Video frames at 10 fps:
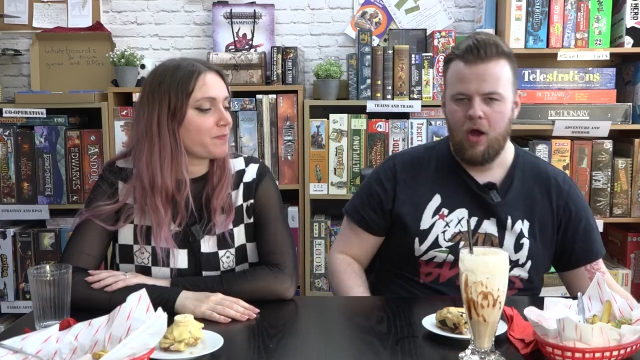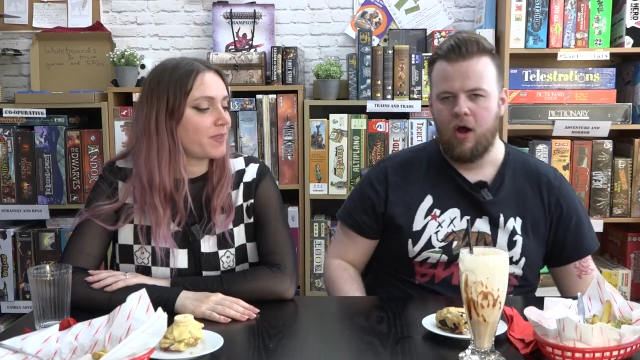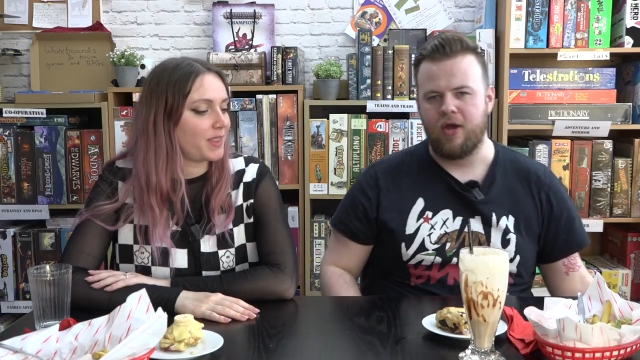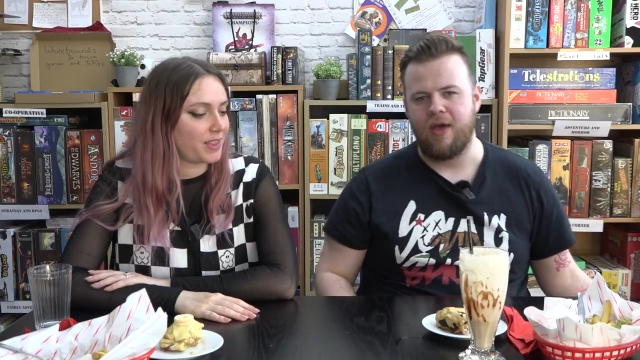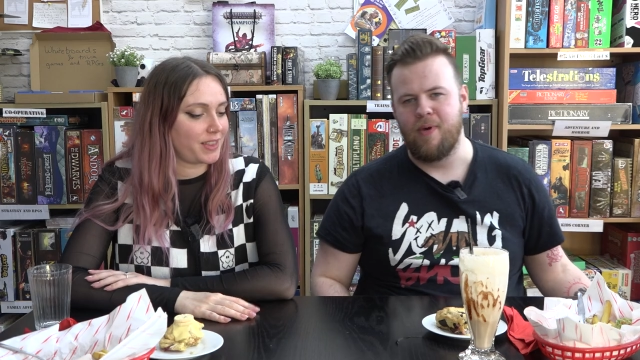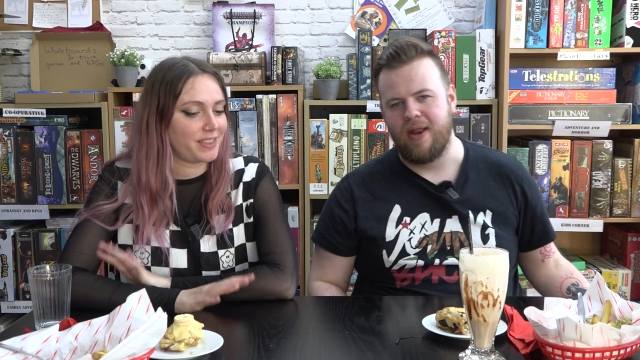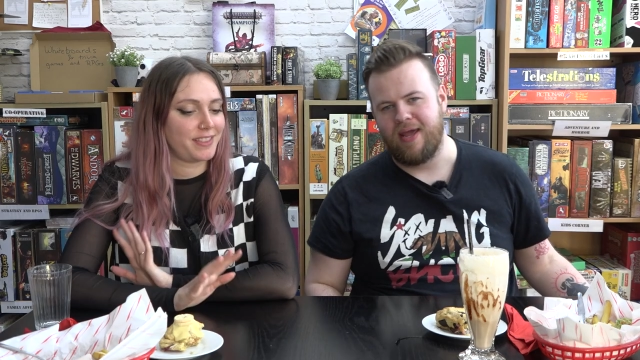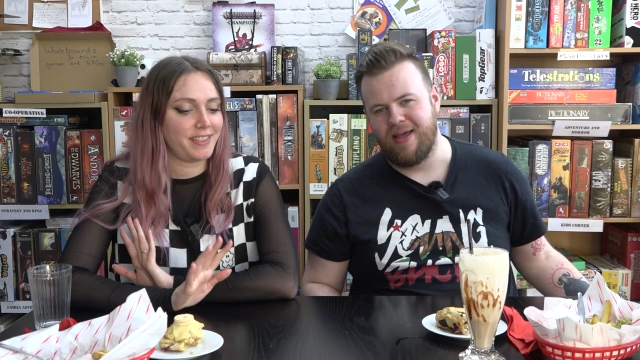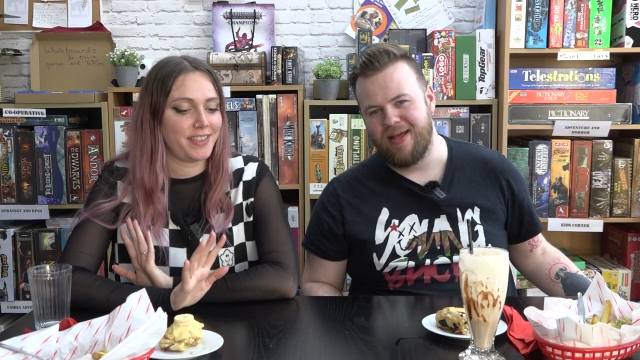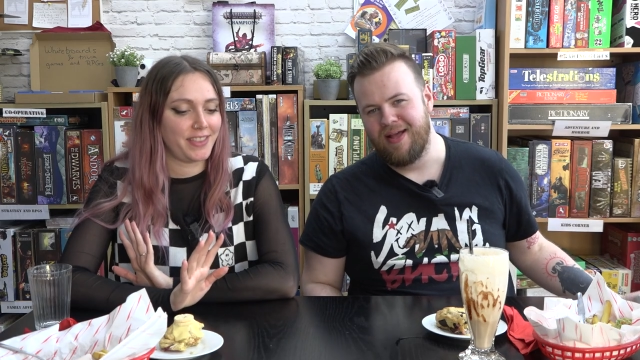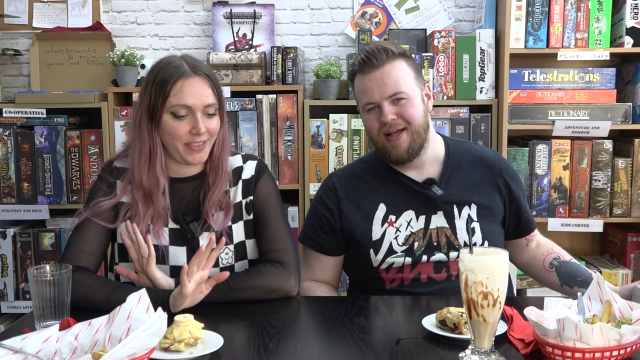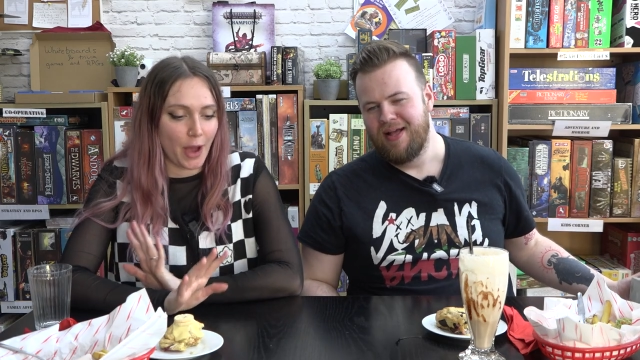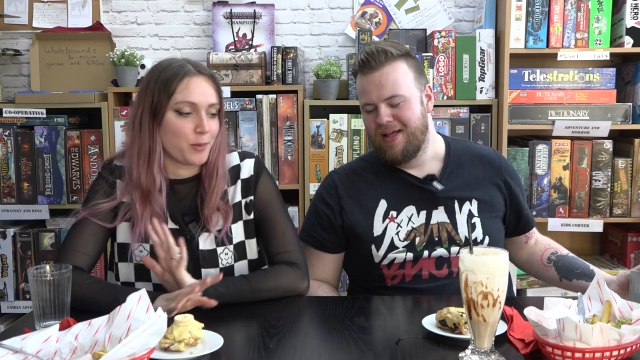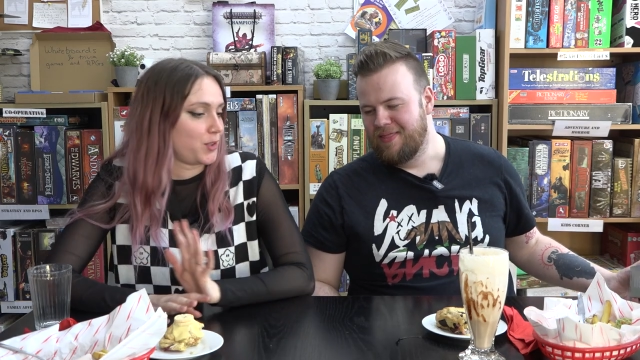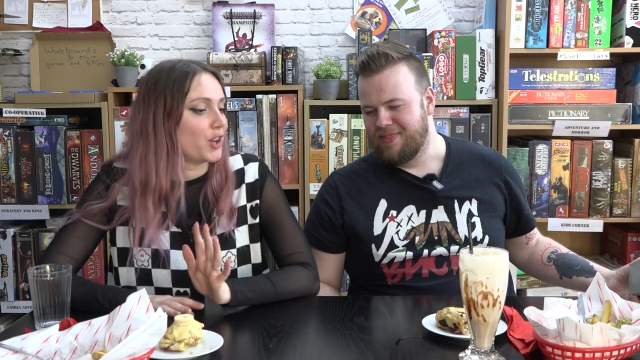Speaker 1: Okay, Maddie.
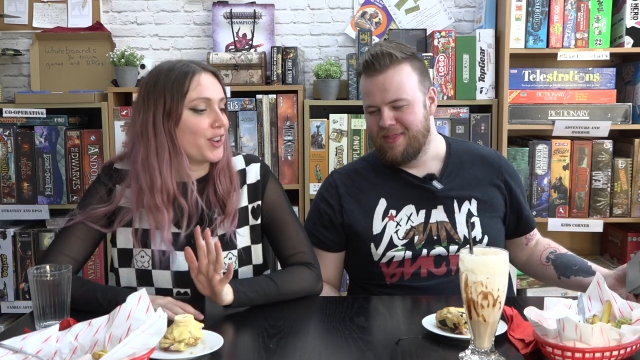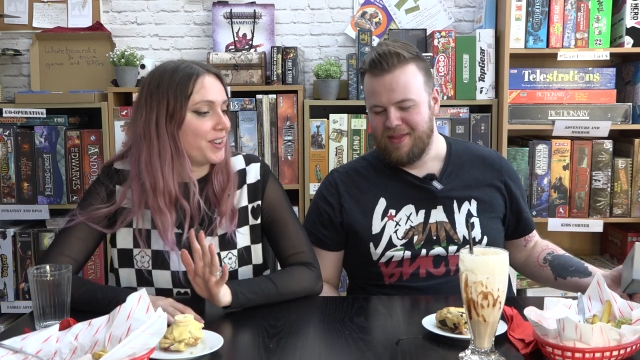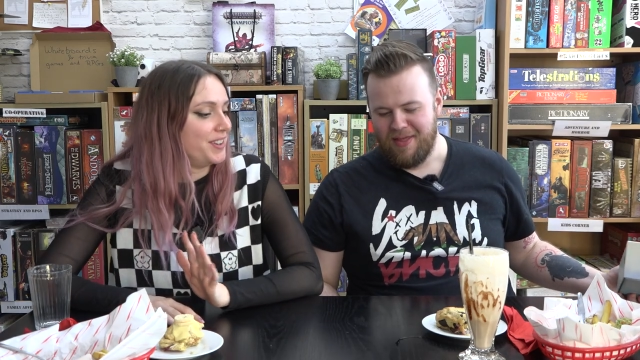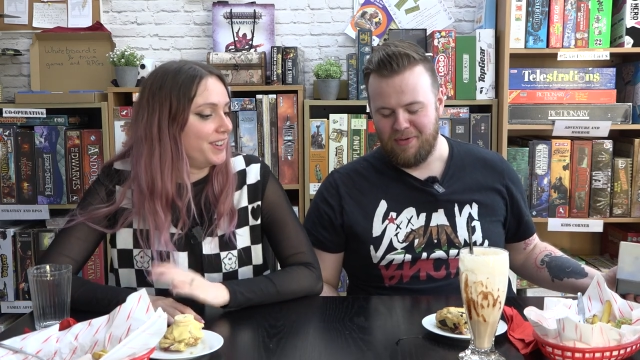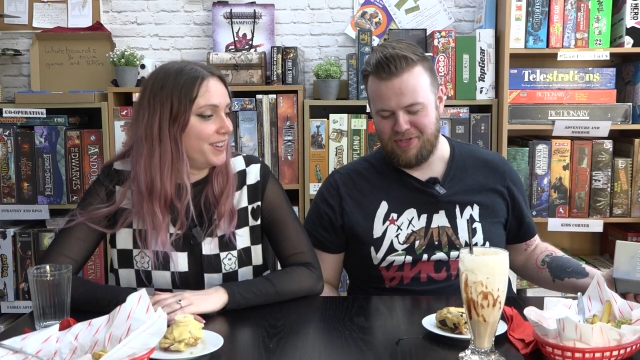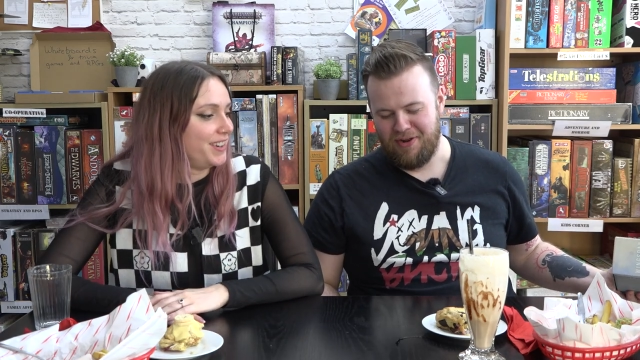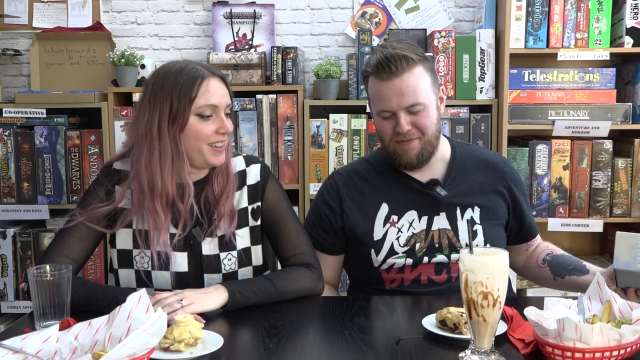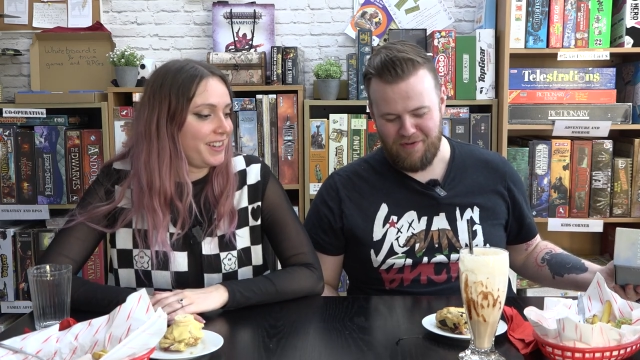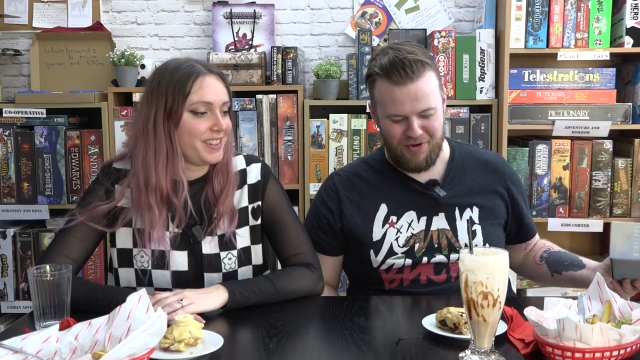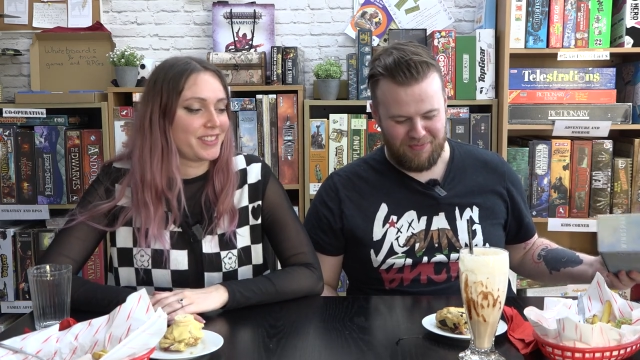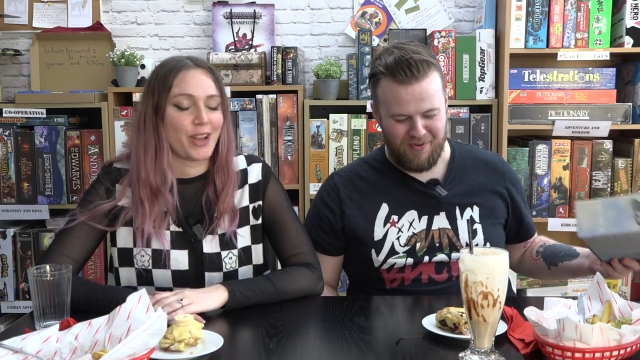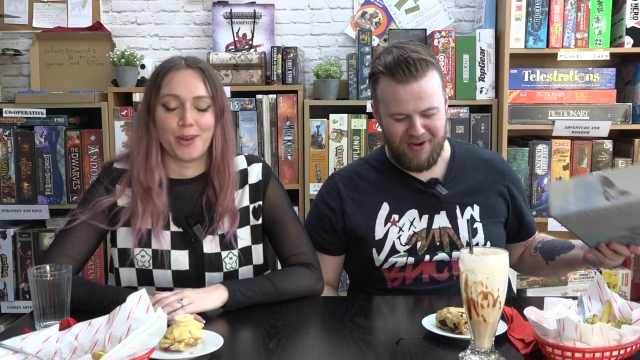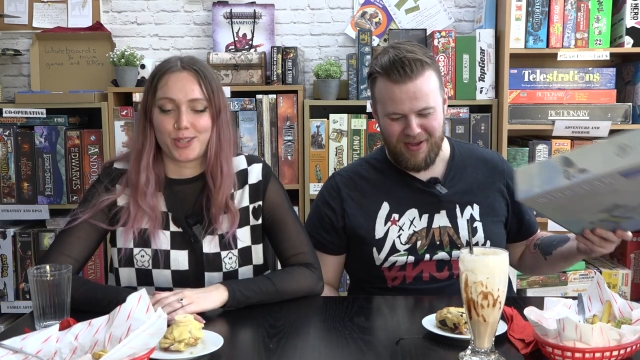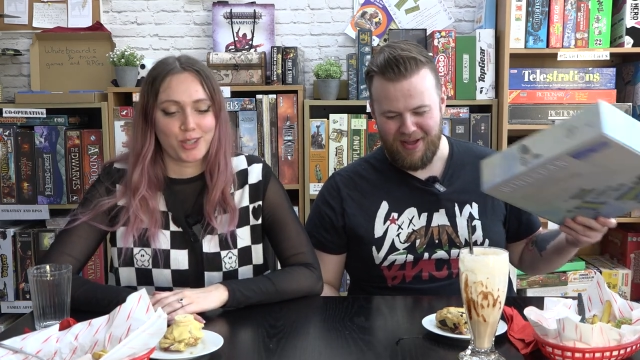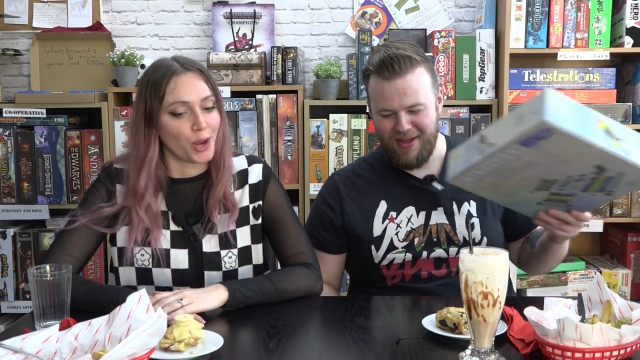That was good. That was a lot of food,
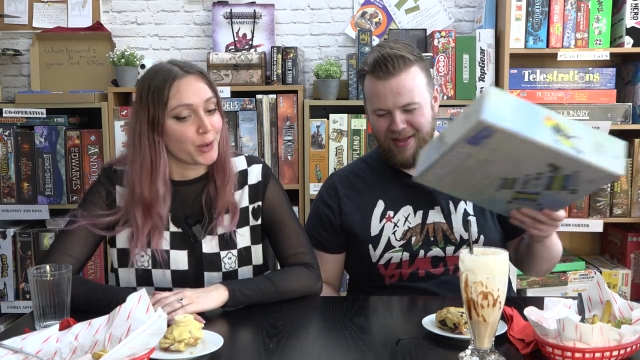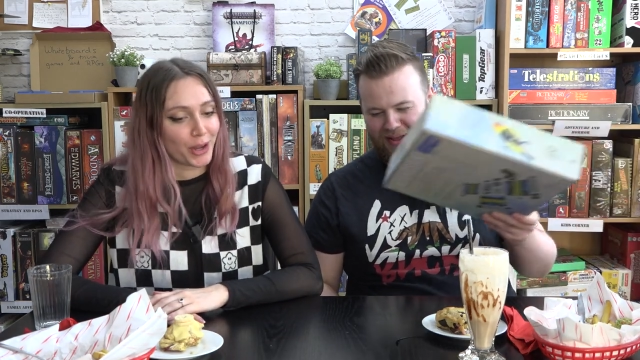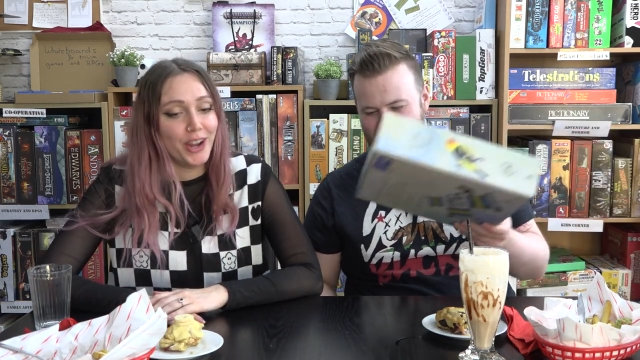but. Uh, so good.